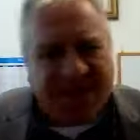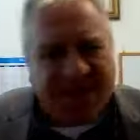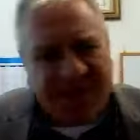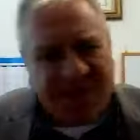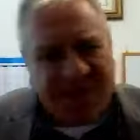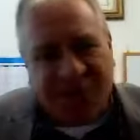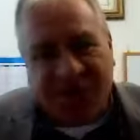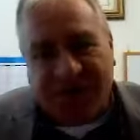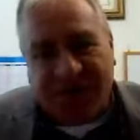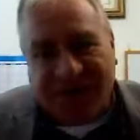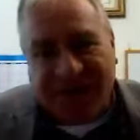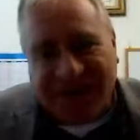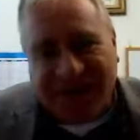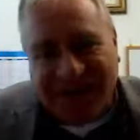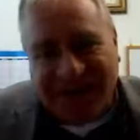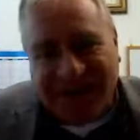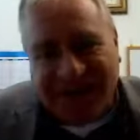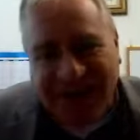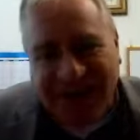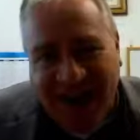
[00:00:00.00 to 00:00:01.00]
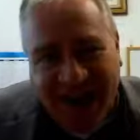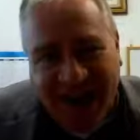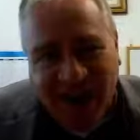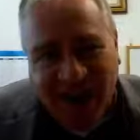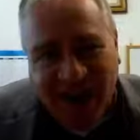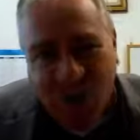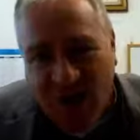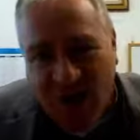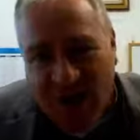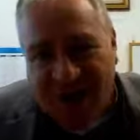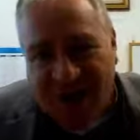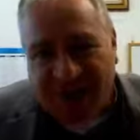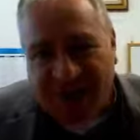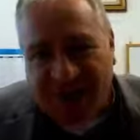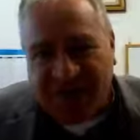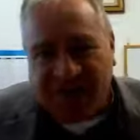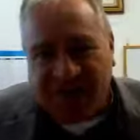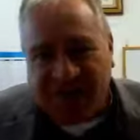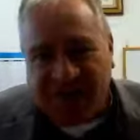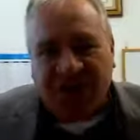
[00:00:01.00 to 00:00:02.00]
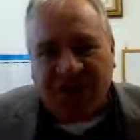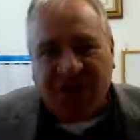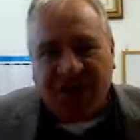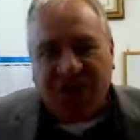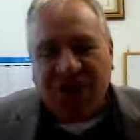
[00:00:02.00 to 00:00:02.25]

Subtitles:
interesting and odd ways.